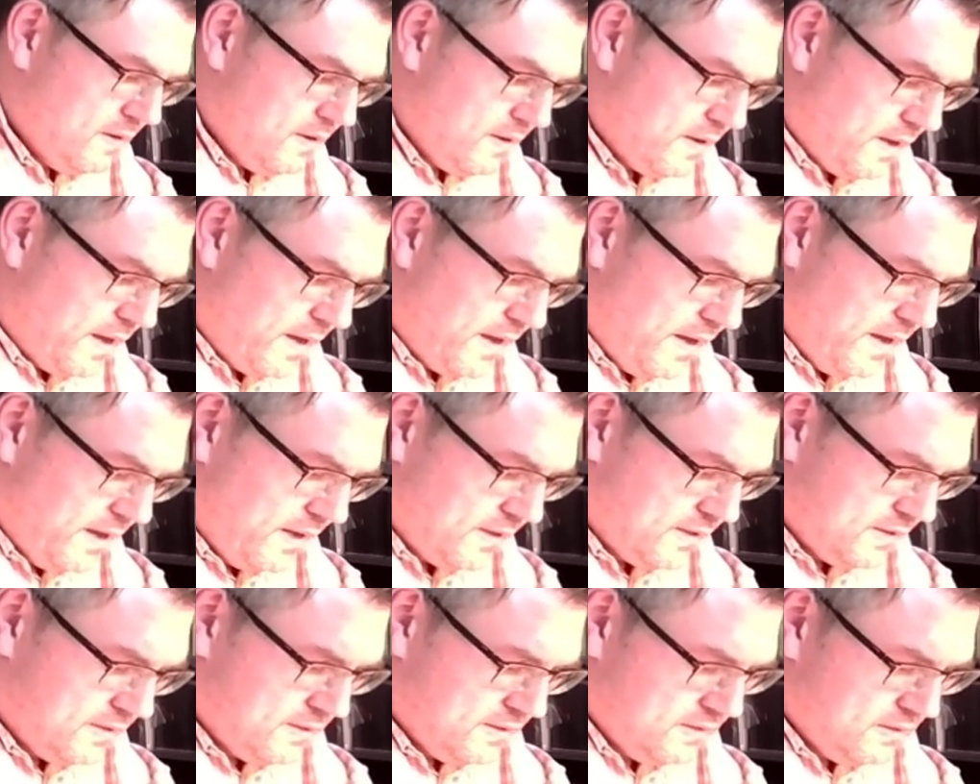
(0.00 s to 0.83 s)

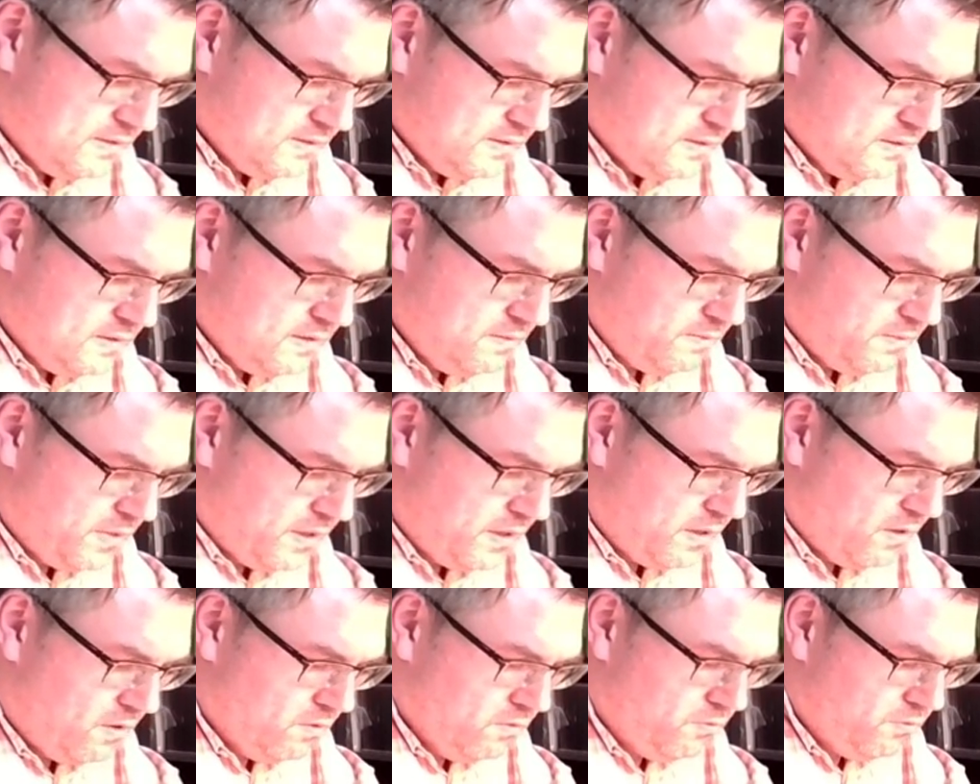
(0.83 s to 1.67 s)
x, my
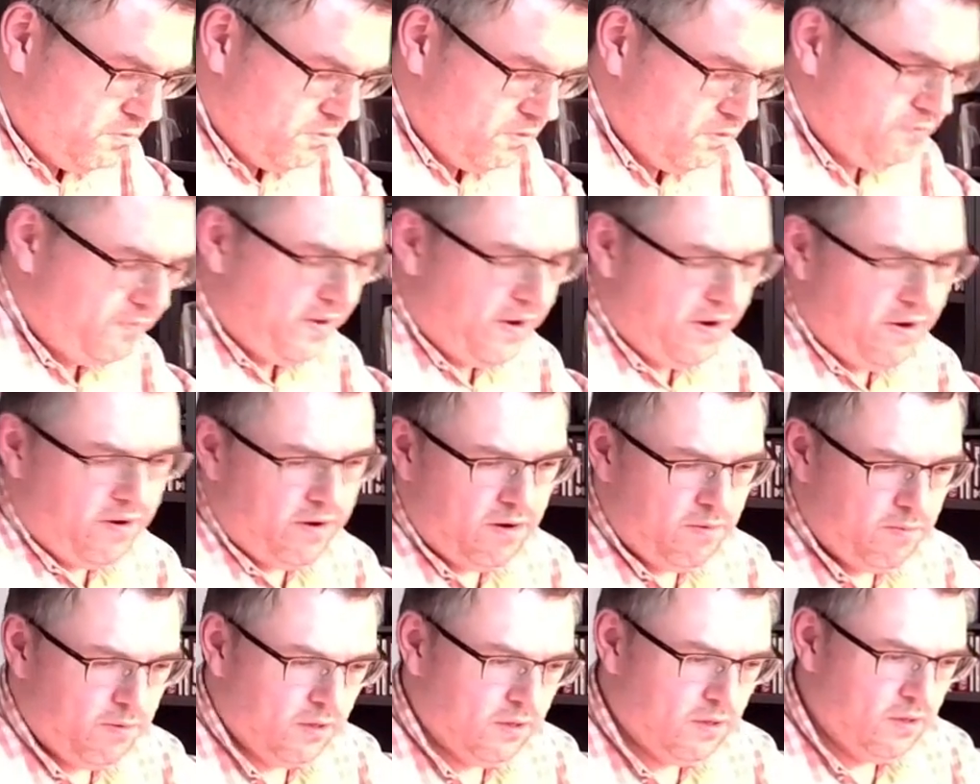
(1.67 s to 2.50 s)
controlled
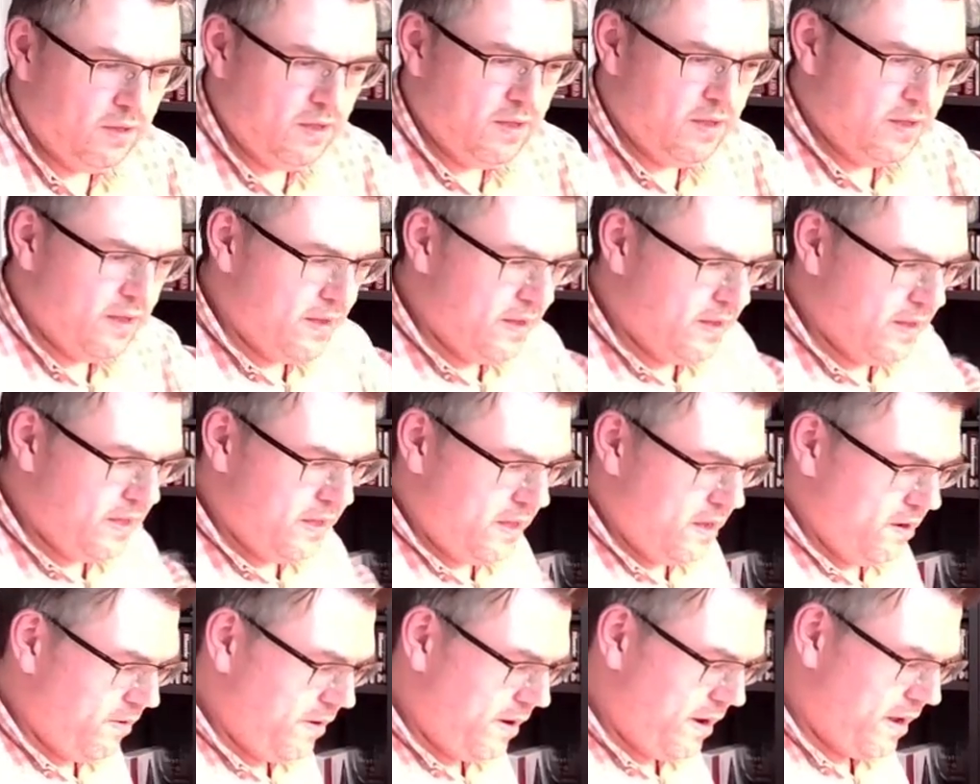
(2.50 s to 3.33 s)
variable.
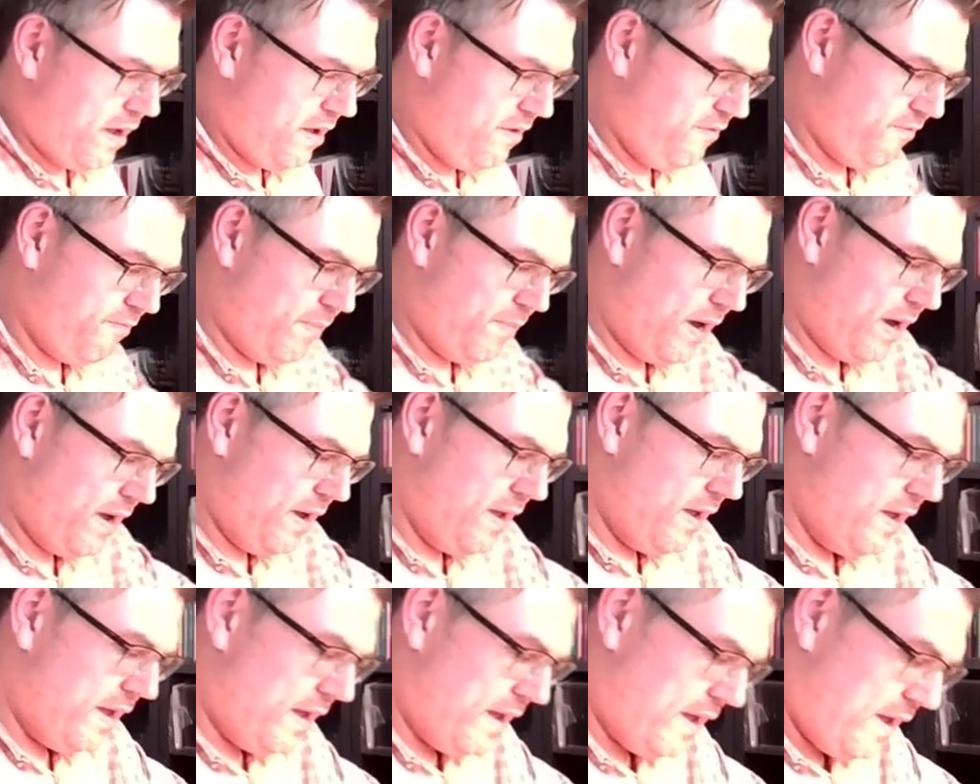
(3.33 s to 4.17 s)
Here I have my
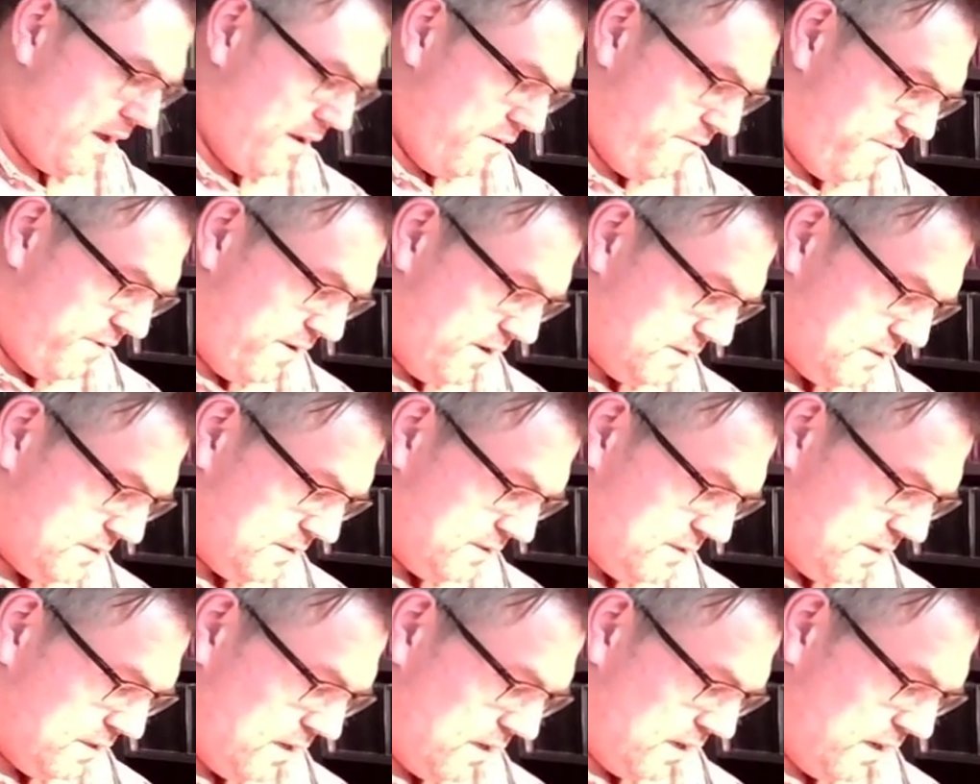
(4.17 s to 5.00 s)

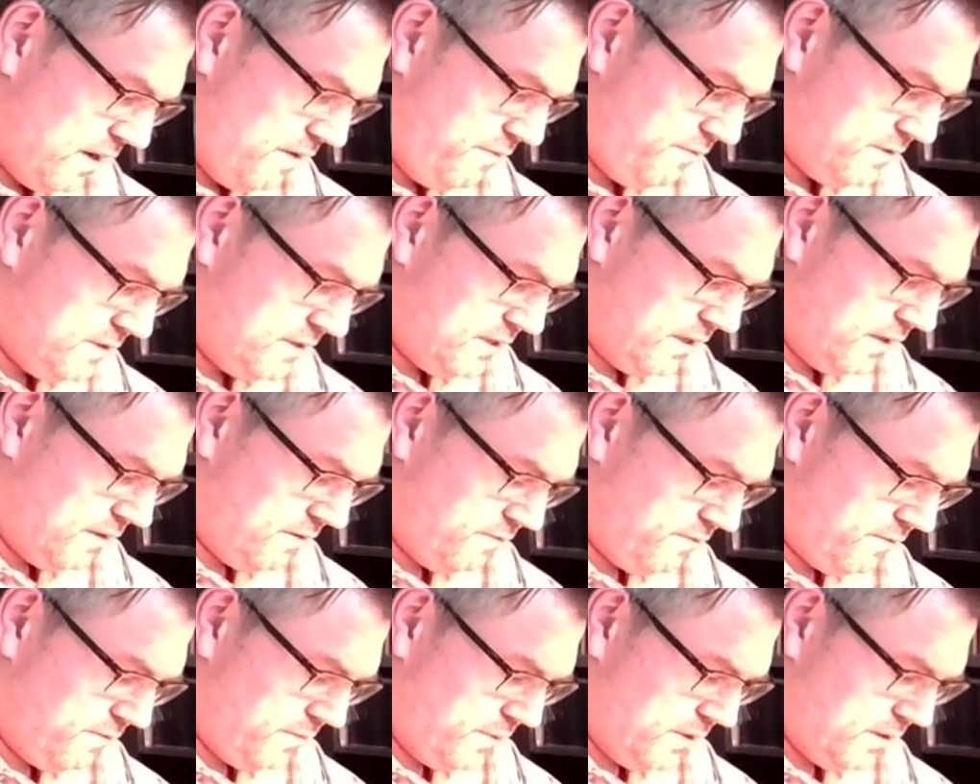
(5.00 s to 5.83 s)
fz
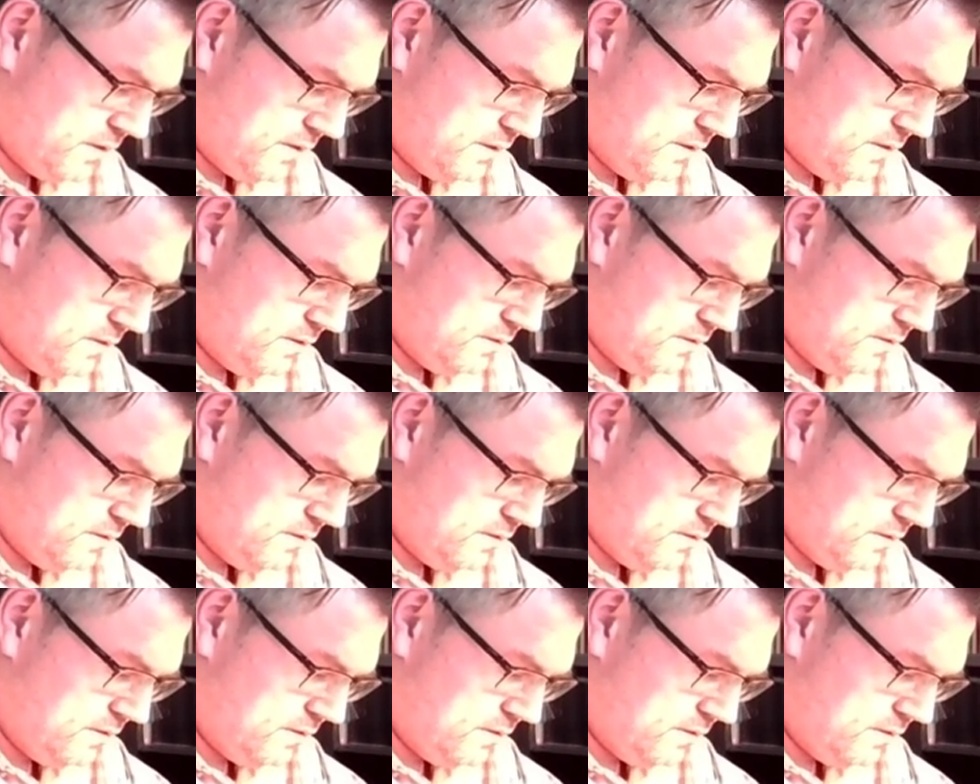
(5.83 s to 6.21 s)
from this.